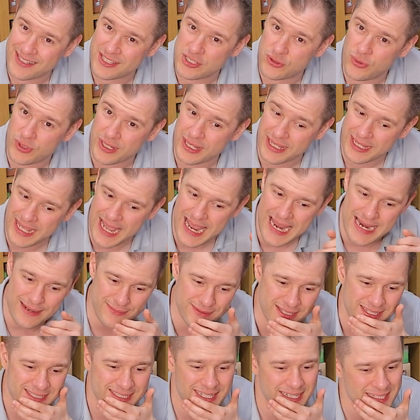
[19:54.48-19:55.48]
this to other
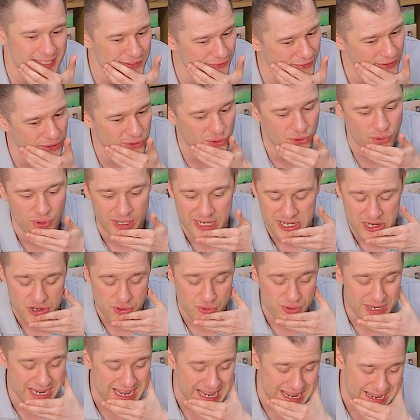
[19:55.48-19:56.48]
games. It does feel quite
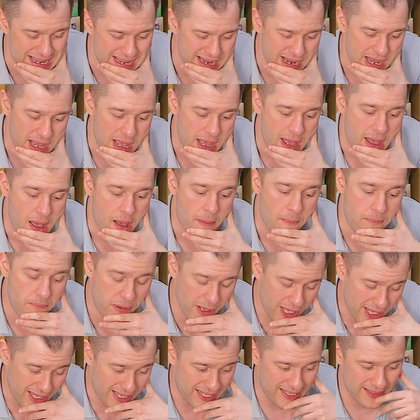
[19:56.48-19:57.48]
unique.
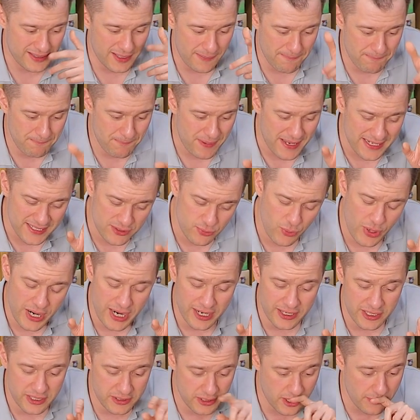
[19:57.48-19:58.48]
But the best way
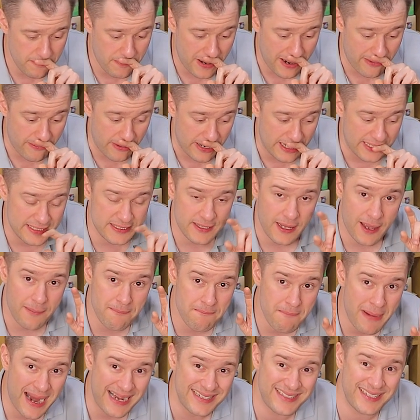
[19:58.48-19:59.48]
I can compare it is
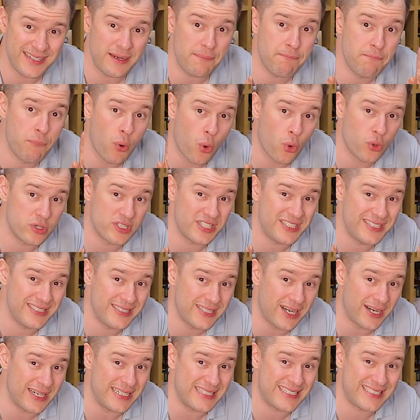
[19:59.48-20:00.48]
imagine a board and
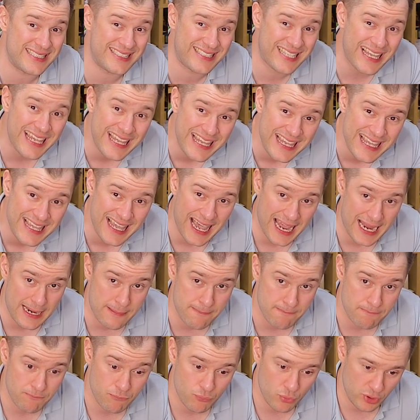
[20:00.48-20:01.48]
dice tea
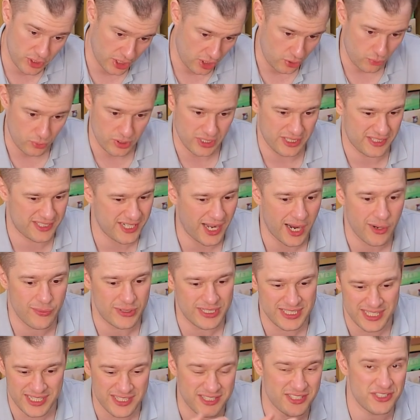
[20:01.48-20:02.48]
game. You know, well, the
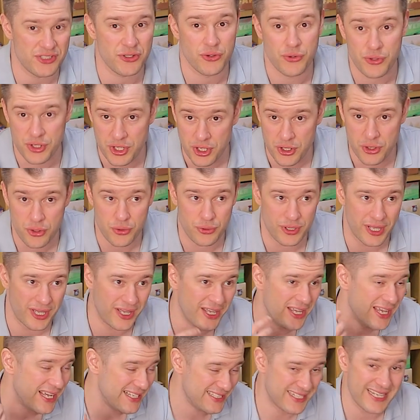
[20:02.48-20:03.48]
Taiwanese Suyu,
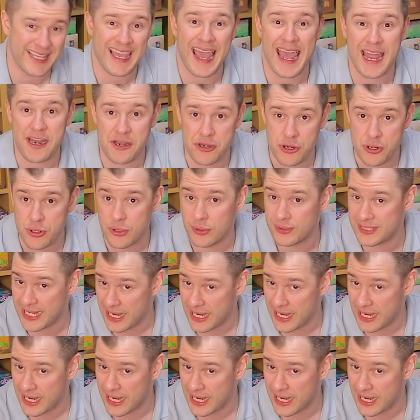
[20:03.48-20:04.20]
the Tekenu,